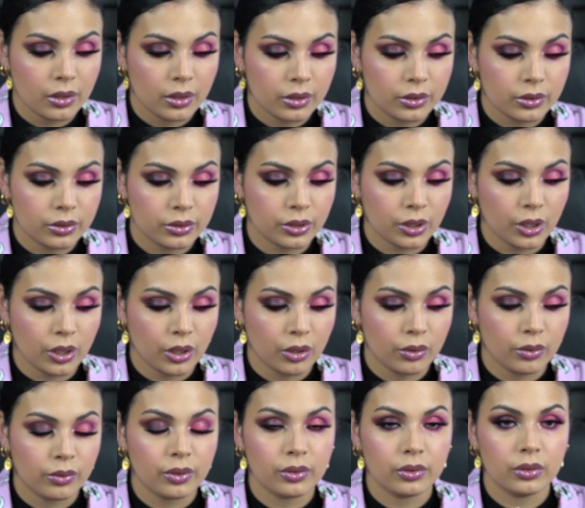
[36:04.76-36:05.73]

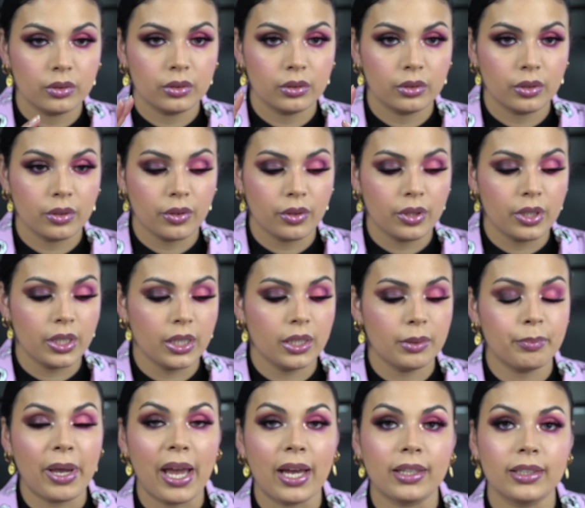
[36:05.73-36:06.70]
So the
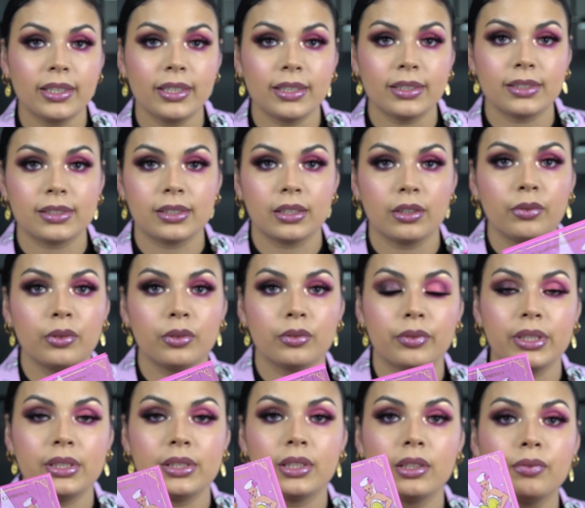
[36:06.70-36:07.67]
palette itself will
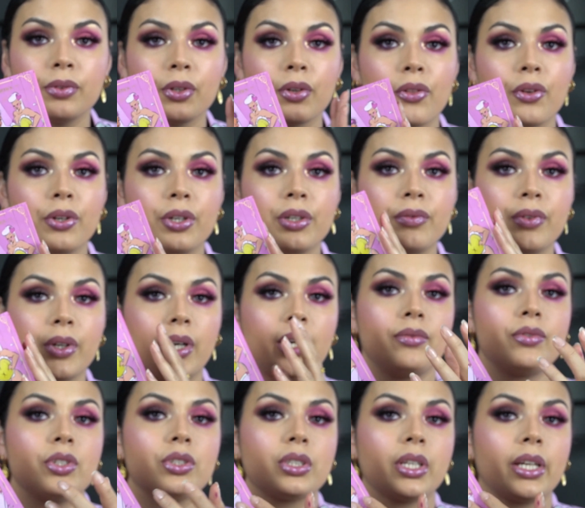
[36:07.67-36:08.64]
retail for
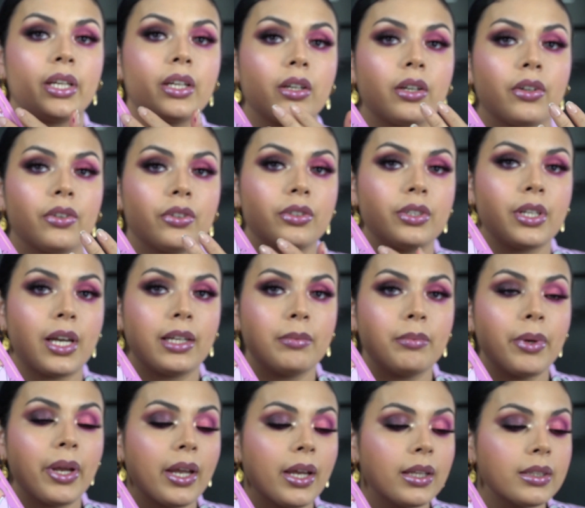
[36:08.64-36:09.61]
$35, just like our other 9
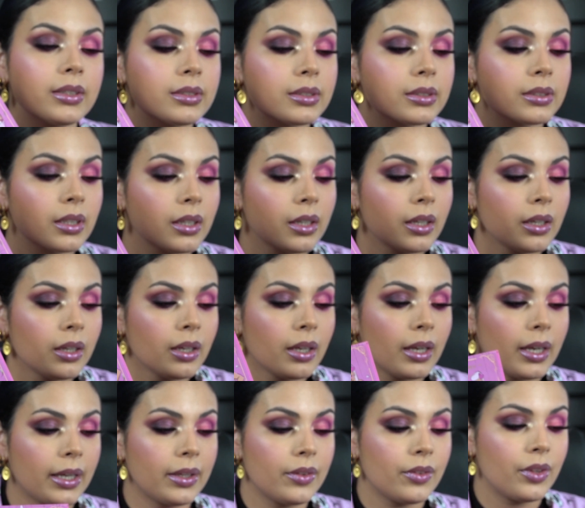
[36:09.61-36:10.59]
pans,
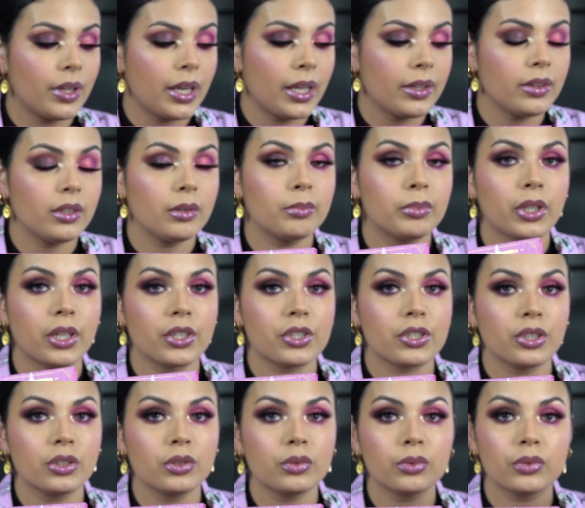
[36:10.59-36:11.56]
and then the
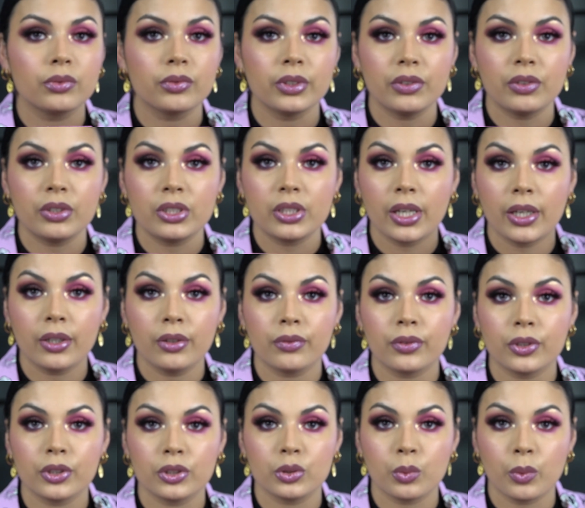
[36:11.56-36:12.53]
blushes will retail
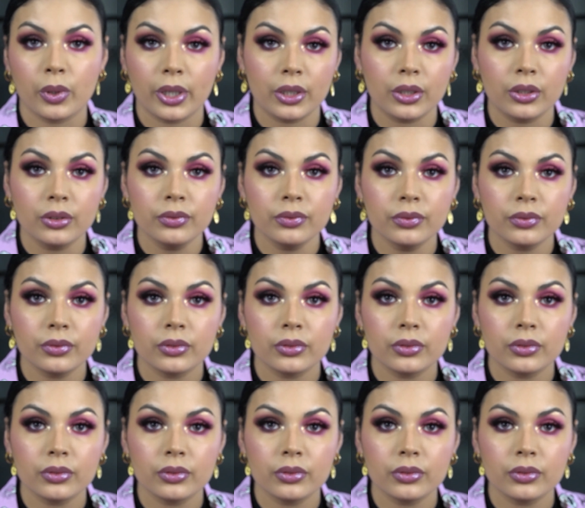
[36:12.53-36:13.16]
for $12,